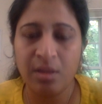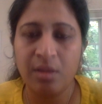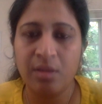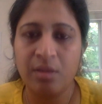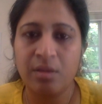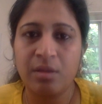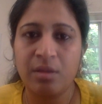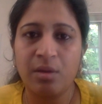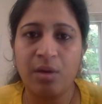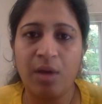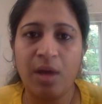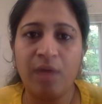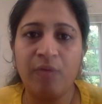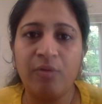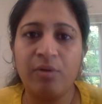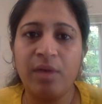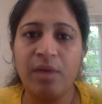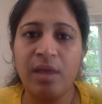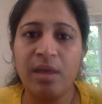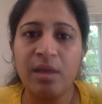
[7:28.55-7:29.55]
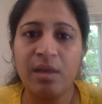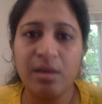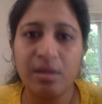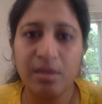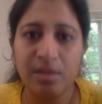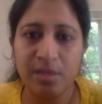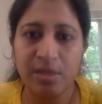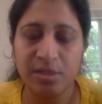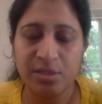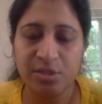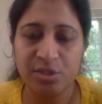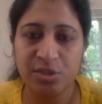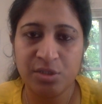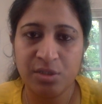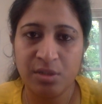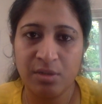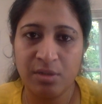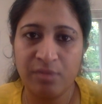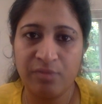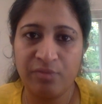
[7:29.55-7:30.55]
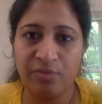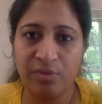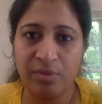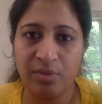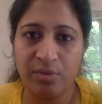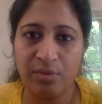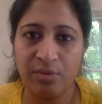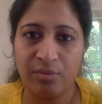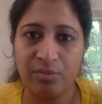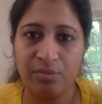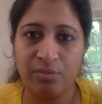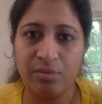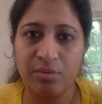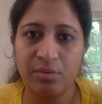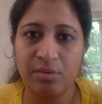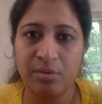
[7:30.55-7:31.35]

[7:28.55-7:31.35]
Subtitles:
So I would encourage for you